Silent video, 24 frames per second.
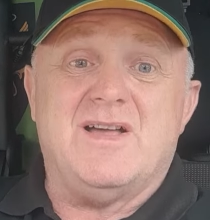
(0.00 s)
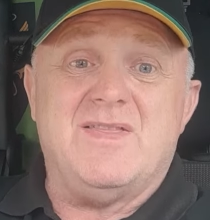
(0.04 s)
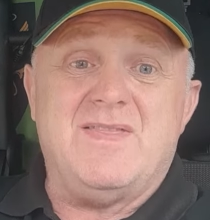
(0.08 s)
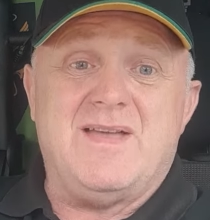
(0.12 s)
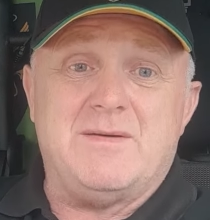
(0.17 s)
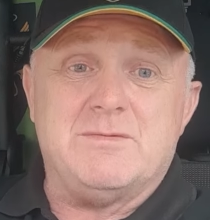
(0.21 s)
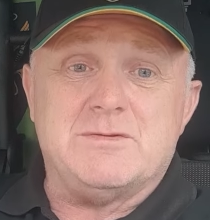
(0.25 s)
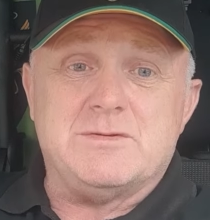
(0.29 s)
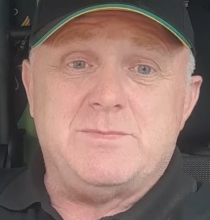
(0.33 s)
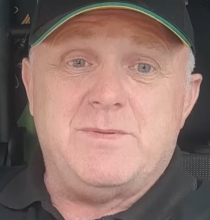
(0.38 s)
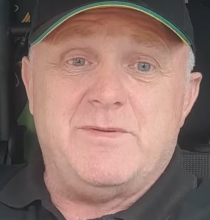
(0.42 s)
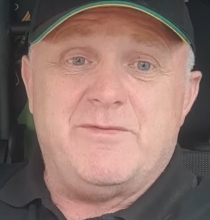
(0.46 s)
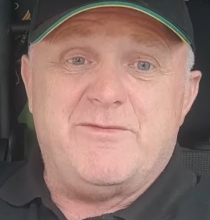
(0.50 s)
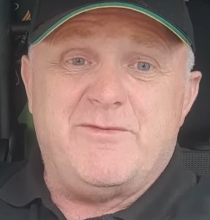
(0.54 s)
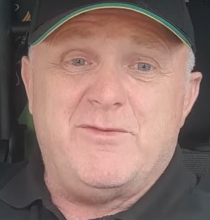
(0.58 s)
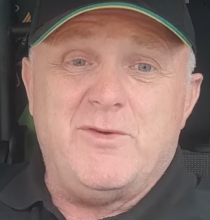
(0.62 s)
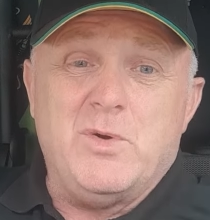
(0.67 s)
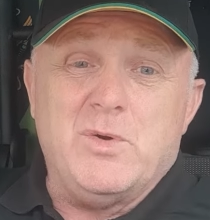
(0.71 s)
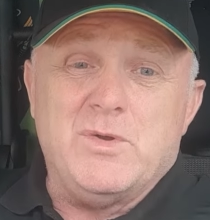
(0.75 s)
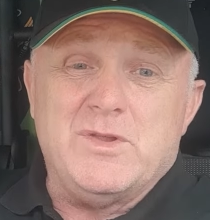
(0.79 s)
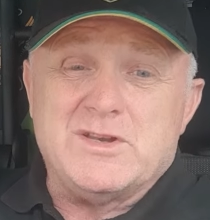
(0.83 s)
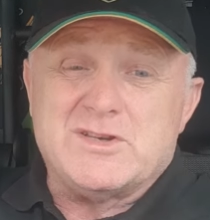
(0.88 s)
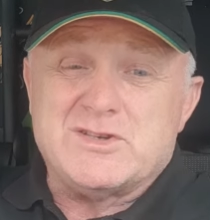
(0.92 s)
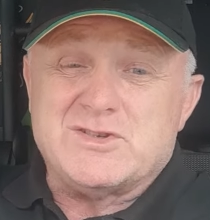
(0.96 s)
and that was
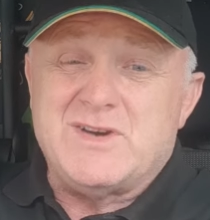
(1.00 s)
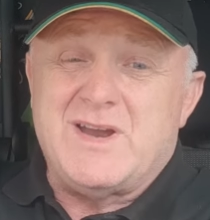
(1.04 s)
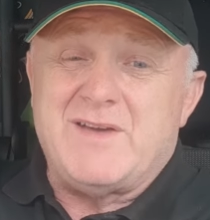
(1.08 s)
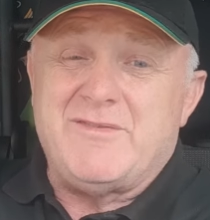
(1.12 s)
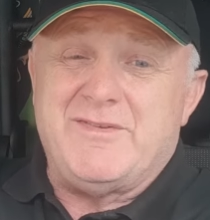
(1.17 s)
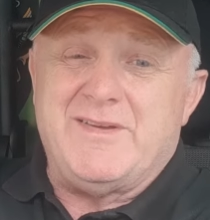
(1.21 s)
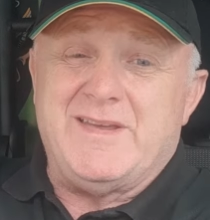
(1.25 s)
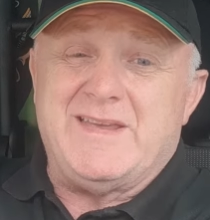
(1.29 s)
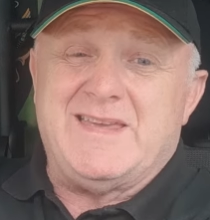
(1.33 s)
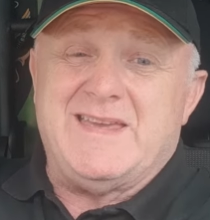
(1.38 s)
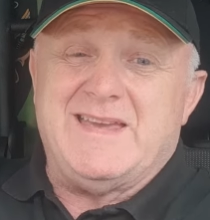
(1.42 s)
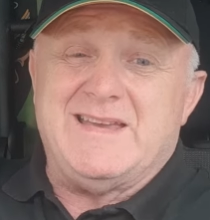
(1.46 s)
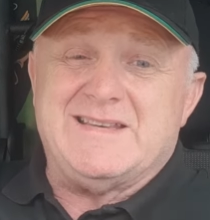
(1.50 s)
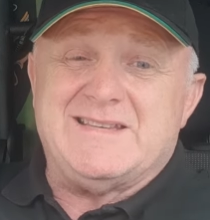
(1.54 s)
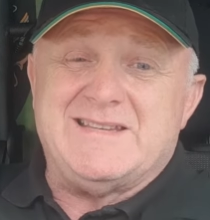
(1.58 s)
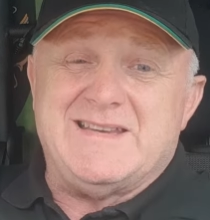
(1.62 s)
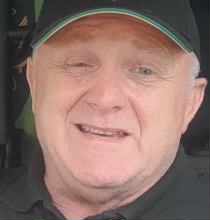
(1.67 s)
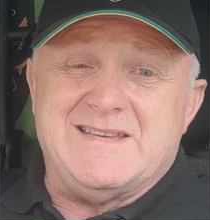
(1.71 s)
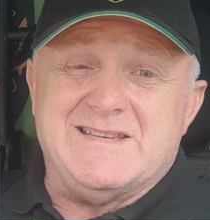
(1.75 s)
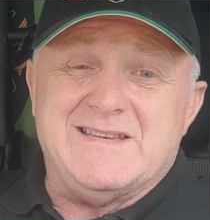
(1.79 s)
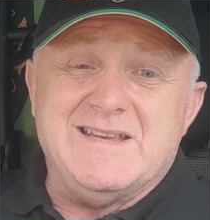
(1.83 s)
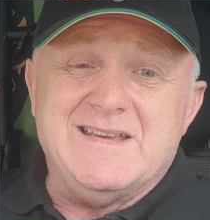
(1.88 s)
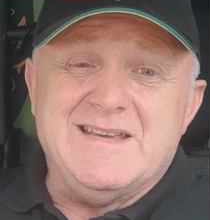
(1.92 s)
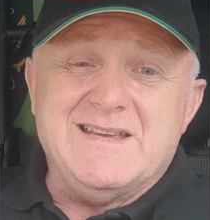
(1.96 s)
before the traffic kicked
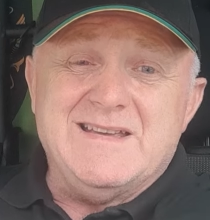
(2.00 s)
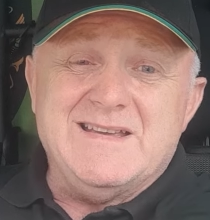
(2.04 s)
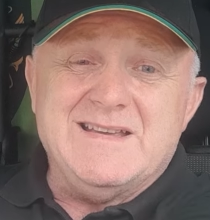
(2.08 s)
in.